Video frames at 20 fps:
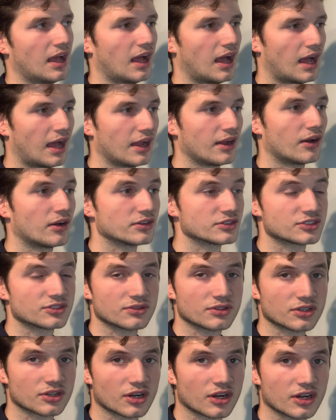I also
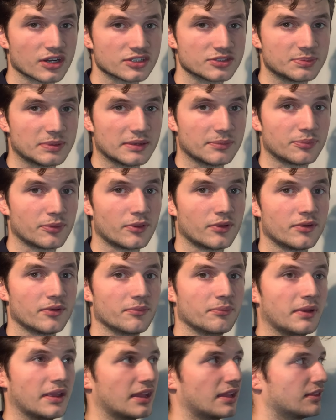encourage people
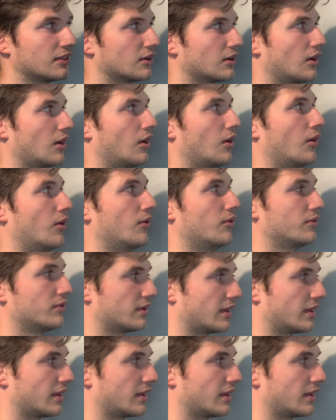making their own,